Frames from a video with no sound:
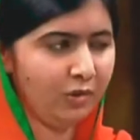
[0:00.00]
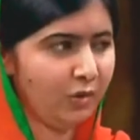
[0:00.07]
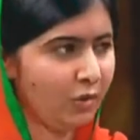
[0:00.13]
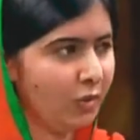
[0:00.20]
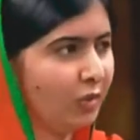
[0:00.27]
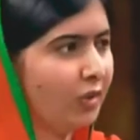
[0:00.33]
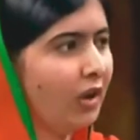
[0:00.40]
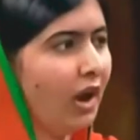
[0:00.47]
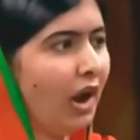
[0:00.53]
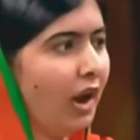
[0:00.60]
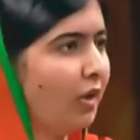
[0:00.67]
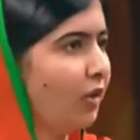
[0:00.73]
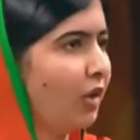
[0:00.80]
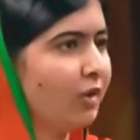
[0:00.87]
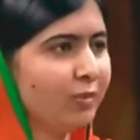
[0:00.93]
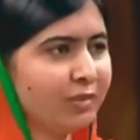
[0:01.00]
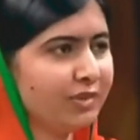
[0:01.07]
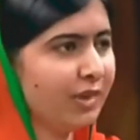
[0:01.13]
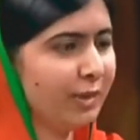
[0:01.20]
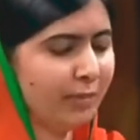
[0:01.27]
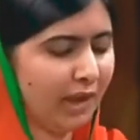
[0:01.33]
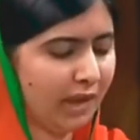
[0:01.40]
you are not
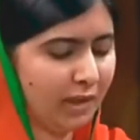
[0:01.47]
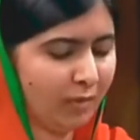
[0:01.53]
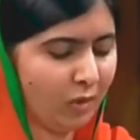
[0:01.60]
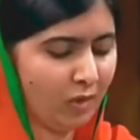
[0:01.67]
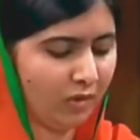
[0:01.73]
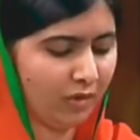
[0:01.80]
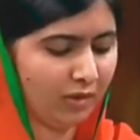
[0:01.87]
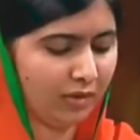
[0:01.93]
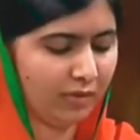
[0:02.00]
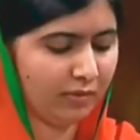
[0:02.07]
Muslim anymore.